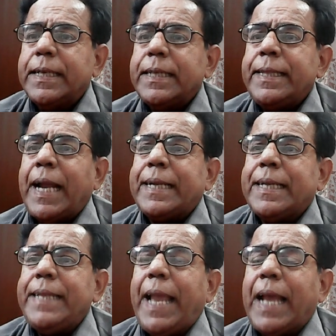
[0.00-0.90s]
that
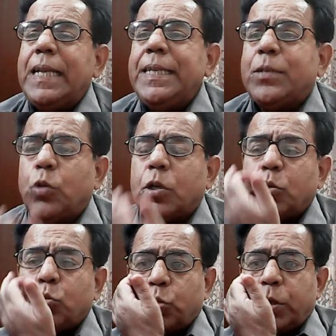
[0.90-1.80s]
is L equal to
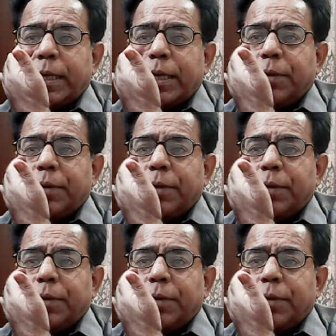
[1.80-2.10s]
3.